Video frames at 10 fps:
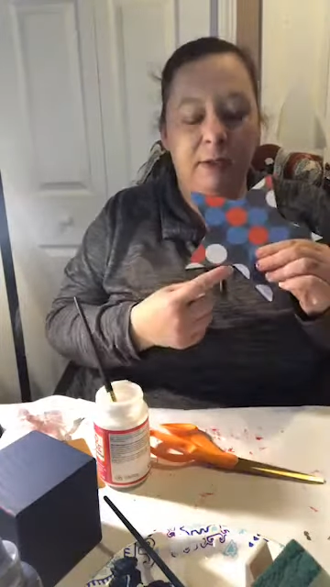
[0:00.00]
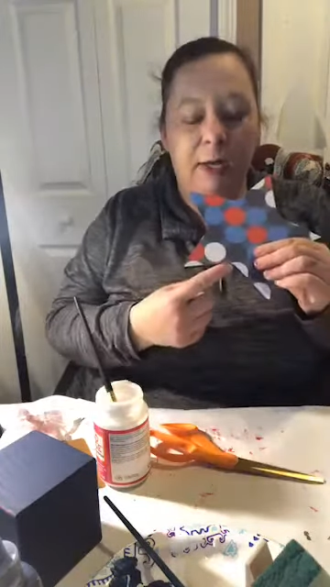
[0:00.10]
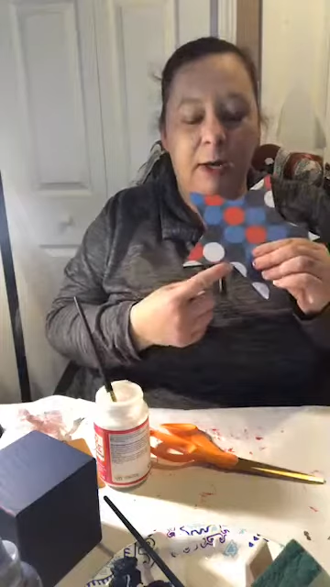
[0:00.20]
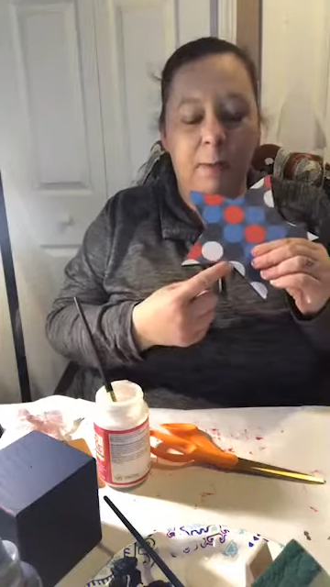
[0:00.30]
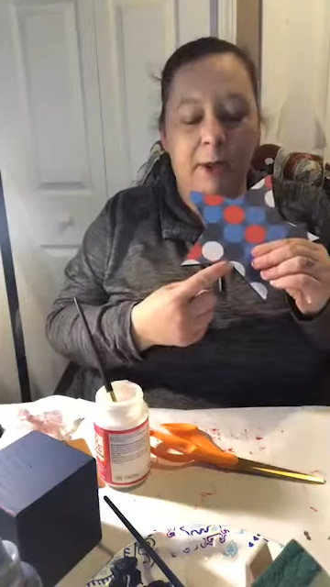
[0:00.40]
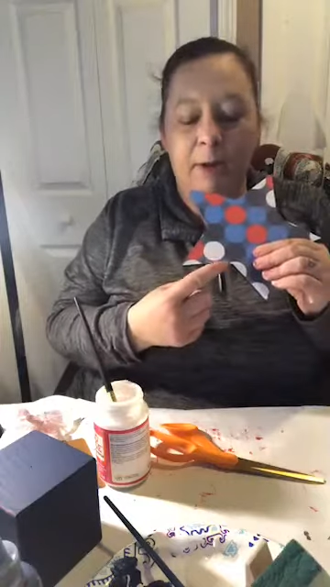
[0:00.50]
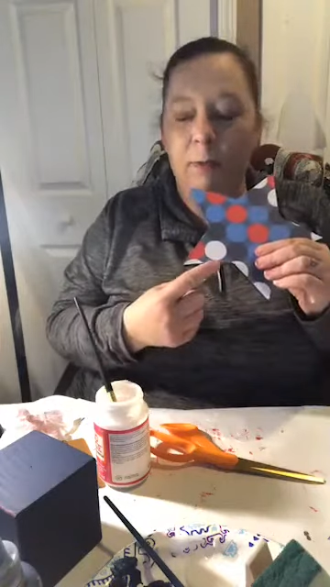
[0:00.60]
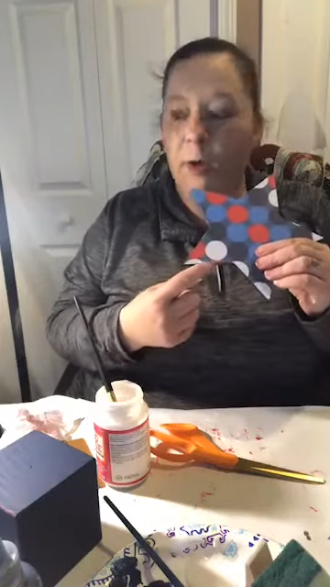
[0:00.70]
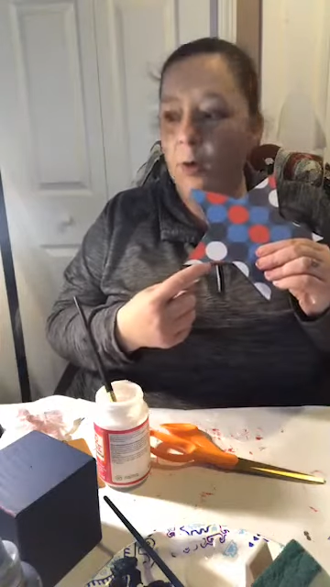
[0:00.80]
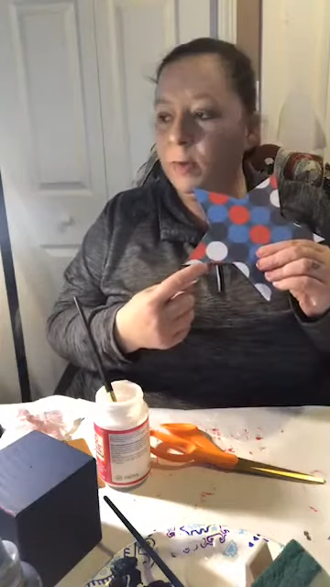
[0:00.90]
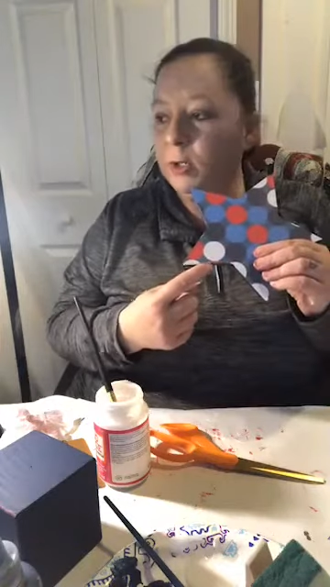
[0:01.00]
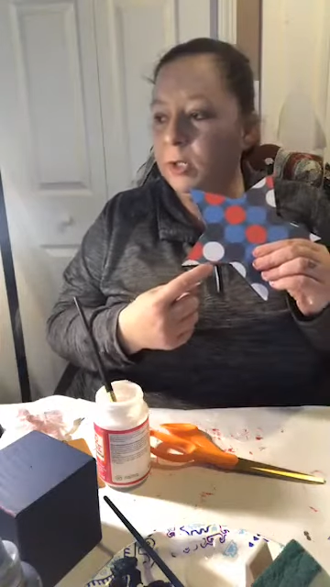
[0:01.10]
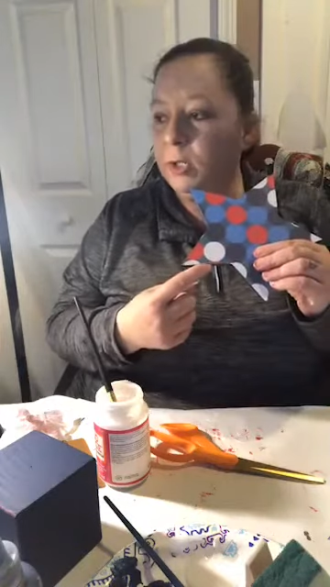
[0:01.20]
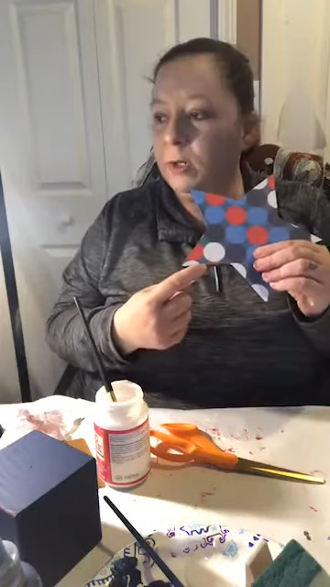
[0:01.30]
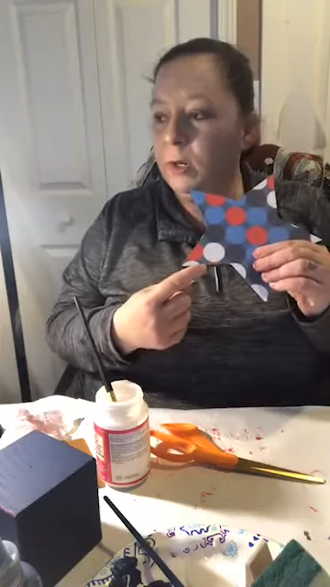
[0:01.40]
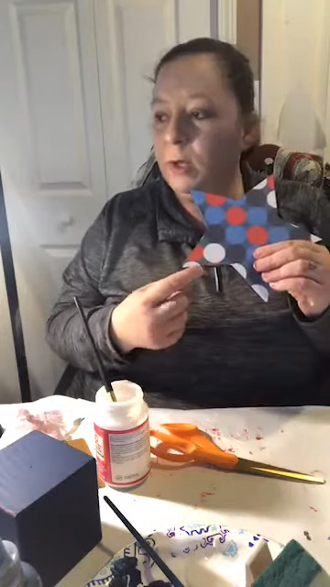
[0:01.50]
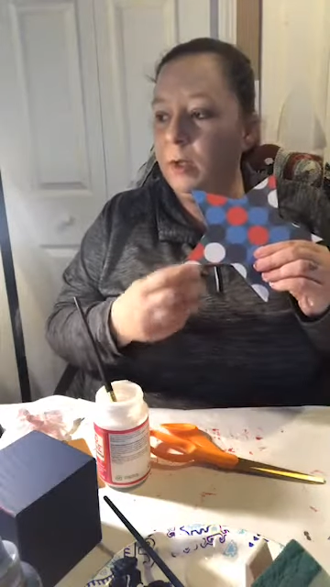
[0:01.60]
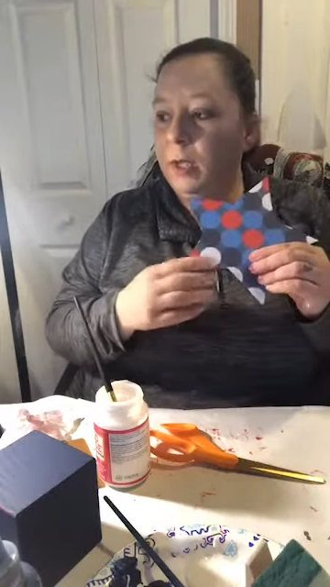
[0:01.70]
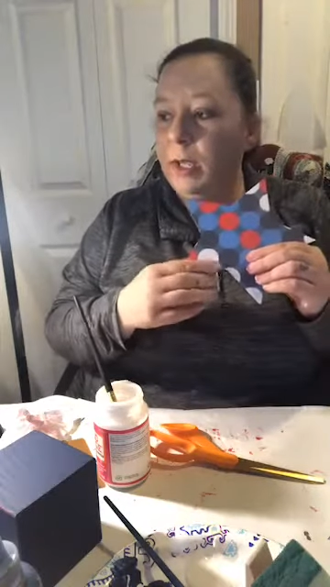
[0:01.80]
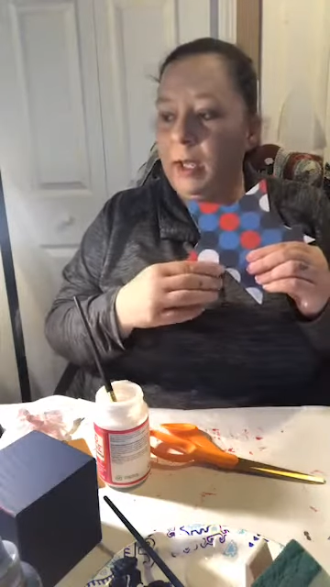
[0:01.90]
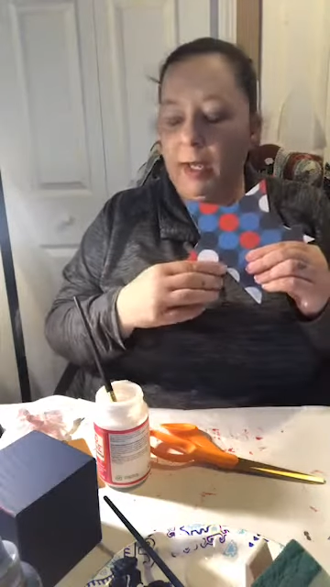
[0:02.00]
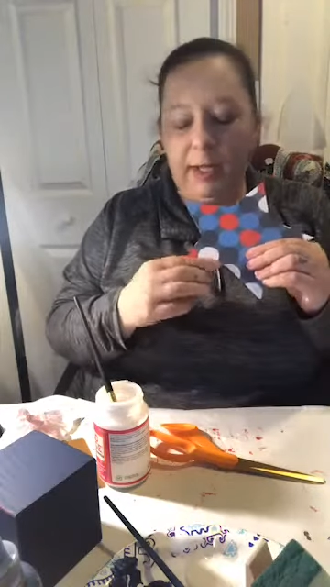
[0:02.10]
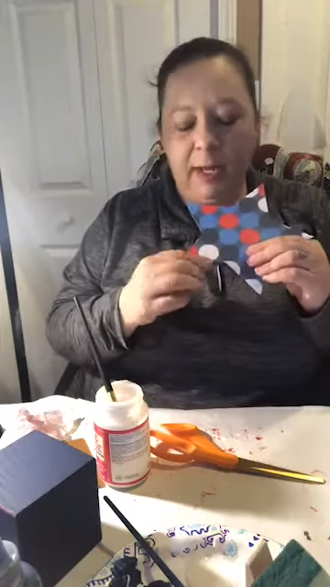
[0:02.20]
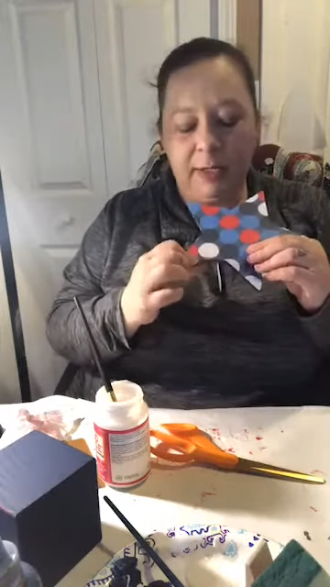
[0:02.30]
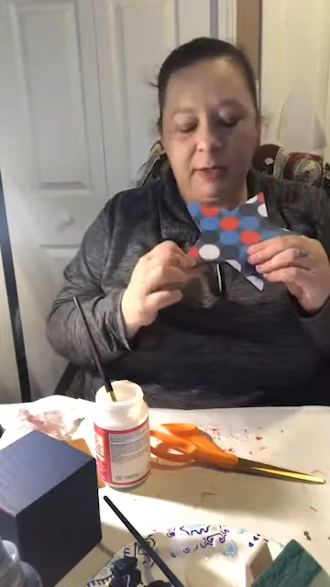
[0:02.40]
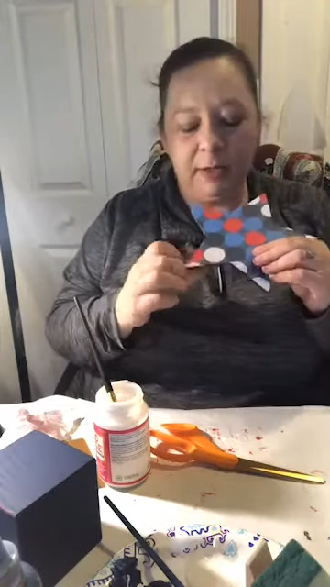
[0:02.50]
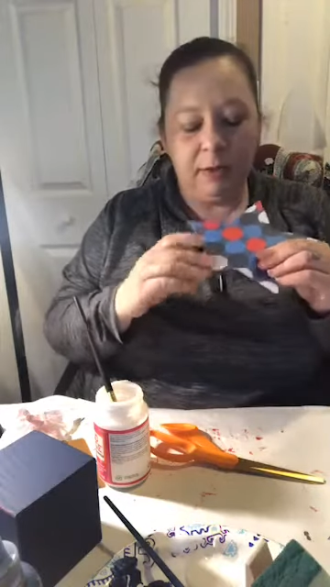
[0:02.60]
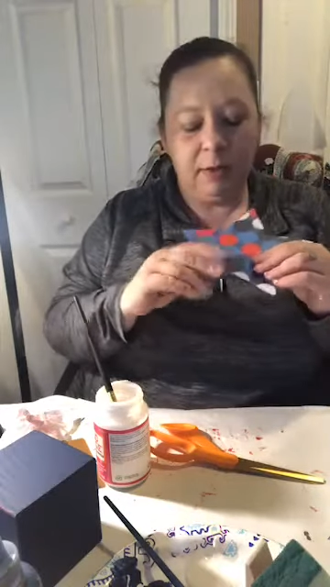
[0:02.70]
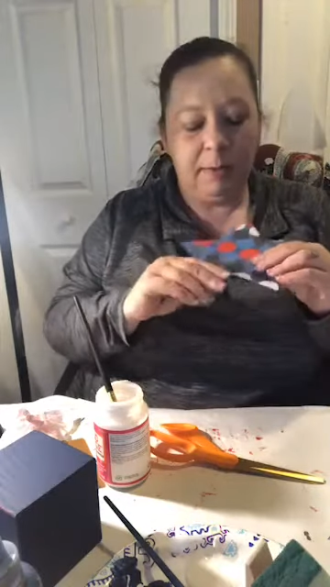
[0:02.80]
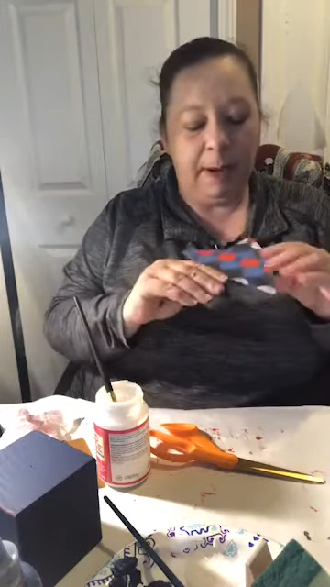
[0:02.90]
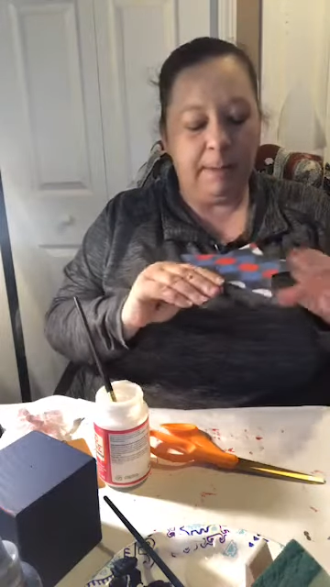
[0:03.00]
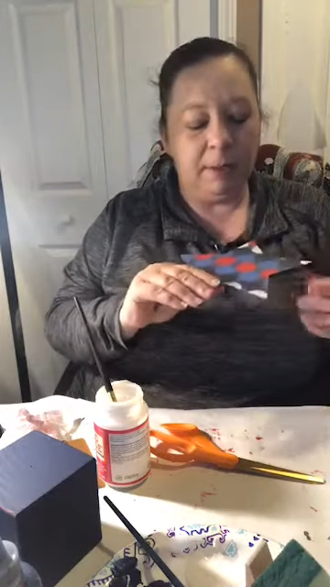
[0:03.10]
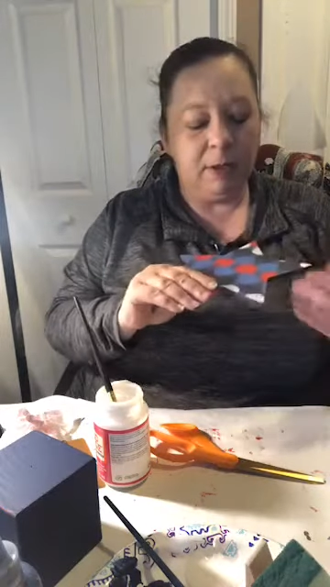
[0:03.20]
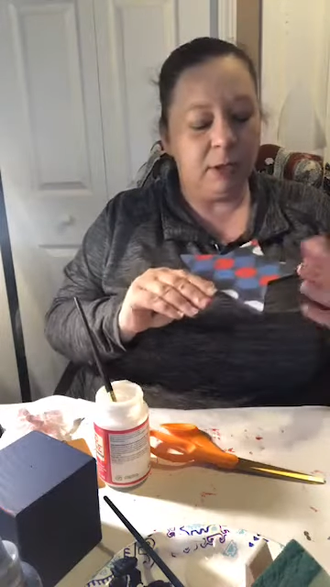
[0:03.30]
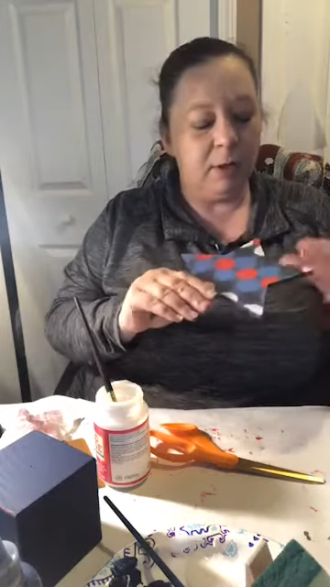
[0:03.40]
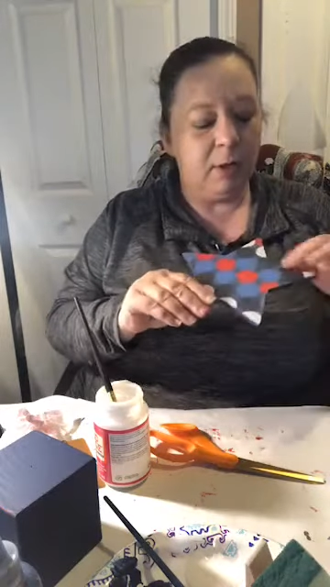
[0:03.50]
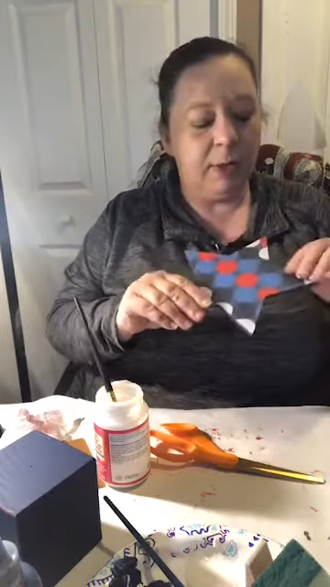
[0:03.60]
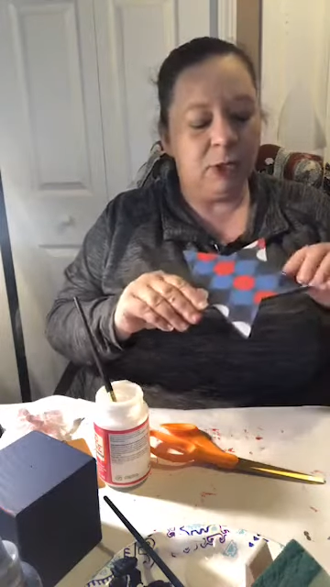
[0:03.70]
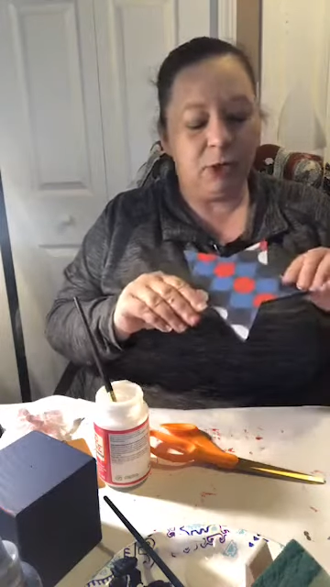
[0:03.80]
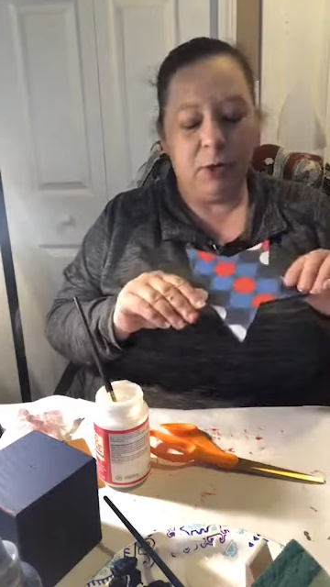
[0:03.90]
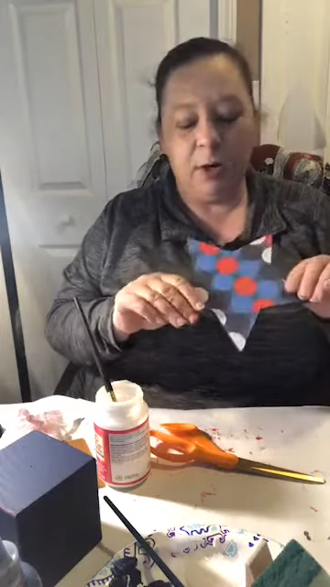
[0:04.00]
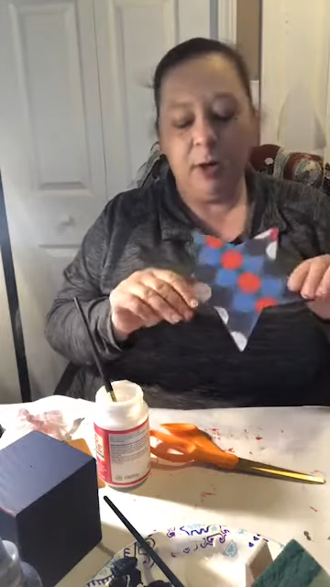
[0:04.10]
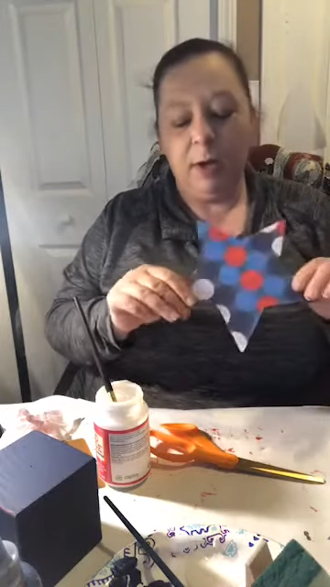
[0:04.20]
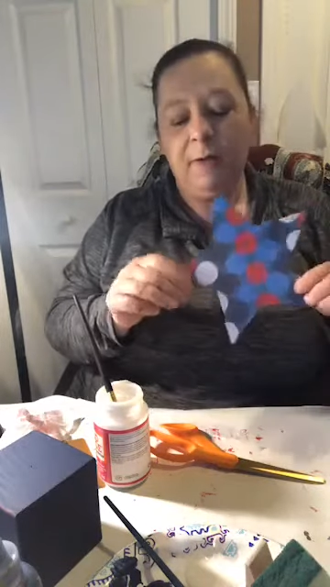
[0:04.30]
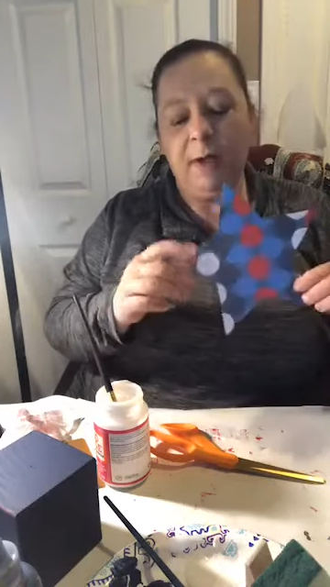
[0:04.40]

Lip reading: let our paint run over just a little in case the paper is a little bit short.